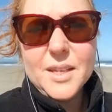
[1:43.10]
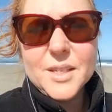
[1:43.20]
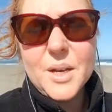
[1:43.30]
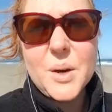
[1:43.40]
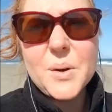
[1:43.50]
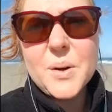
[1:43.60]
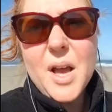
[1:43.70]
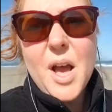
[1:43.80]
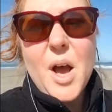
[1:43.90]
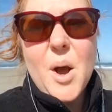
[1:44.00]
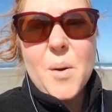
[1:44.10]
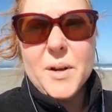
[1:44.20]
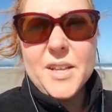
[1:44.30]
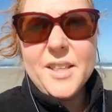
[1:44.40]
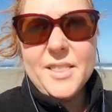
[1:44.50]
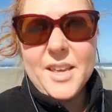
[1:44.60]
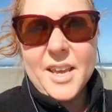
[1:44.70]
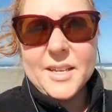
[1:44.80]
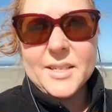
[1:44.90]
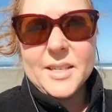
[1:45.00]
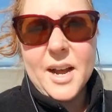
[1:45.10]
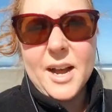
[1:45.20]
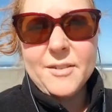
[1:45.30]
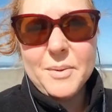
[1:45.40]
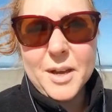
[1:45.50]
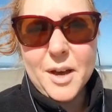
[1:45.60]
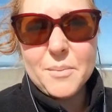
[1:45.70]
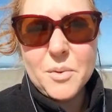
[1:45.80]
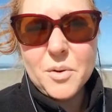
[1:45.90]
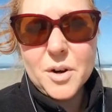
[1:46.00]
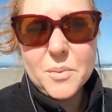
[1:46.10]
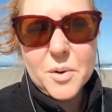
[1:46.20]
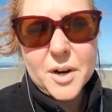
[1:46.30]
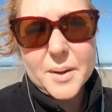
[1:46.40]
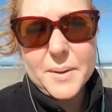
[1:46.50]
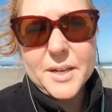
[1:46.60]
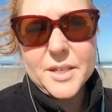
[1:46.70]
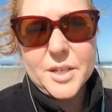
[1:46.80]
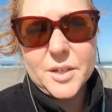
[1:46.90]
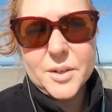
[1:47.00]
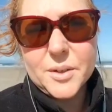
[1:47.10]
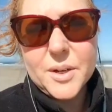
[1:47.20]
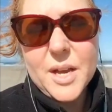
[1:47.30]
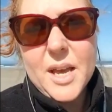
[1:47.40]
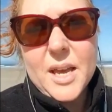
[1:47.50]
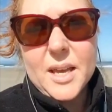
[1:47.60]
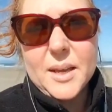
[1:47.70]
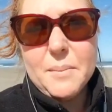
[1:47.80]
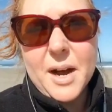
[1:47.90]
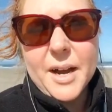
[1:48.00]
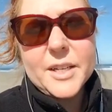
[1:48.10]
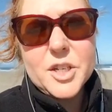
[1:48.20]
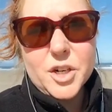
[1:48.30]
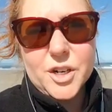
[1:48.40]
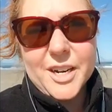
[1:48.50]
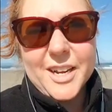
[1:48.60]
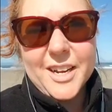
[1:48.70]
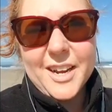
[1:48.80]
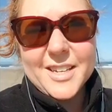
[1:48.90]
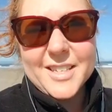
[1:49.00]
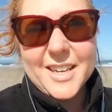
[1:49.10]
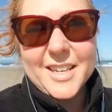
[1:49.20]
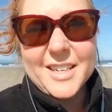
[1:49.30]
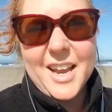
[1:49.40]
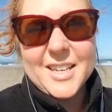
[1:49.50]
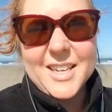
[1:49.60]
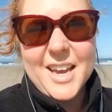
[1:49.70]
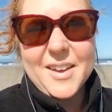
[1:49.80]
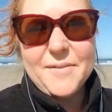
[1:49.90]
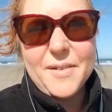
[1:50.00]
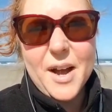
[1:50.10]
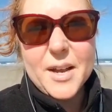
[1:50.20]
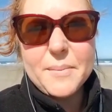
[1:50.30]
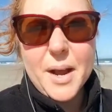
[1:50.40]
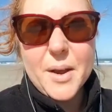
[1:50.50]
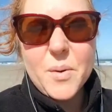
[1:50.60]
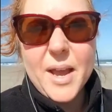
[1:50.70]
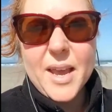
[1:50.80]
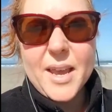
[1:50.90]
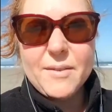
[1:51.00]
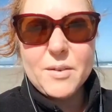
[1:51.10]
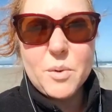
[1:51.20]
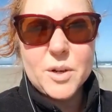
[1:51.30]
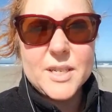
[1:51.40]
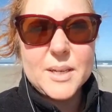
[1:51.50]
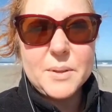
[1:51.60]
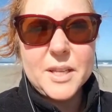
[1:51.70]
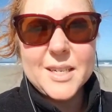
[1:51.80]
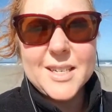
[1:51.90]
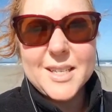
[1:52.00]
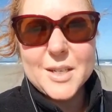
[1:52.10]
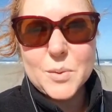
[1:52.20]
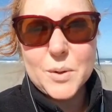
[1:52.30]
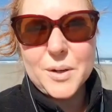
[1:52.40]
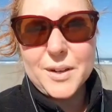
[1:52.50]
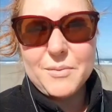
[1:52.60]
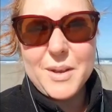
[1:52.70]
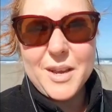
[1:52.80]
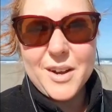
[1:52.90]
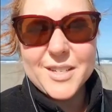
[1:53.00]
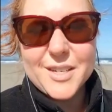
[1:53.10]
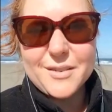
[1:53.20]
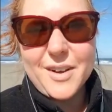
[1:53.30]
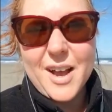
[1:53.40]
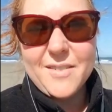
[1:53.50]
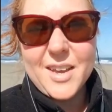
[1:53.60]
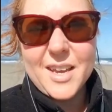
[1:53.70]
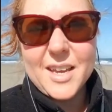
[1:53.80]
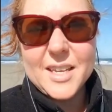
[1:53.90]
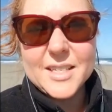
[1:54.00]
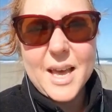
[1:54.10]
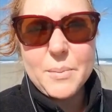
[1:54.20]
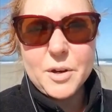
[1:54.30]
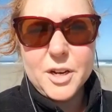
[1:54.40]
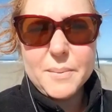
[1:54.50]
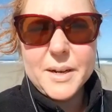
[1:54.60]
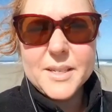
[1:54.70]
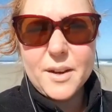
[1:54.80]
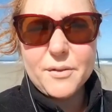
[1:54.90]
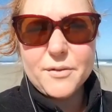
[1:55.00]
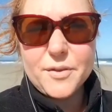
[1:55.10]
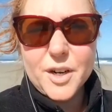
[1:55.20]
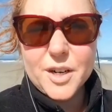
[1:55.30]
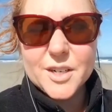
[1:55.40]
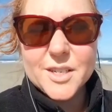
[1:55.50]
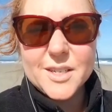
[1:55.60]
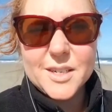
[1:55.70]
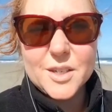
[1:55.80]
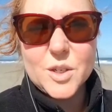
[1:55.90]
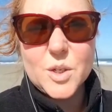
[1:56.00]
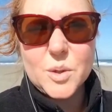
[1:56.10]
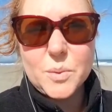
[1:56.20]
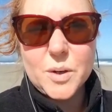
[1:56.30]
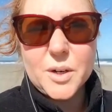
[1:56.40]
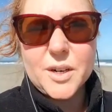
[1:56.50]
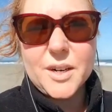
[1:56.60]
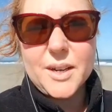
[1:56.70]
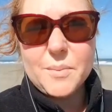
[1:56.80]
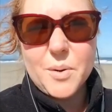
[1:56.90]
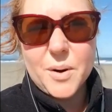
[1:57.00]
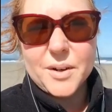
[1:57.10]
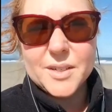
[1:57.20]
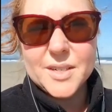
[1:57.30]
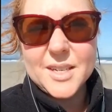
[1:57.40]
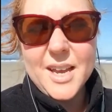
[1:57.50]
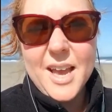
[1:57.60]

So one of the things that I've become more and more committed to in my journey as I find my way even more deeply into this world of beyond surviving is that putting myself first is super important.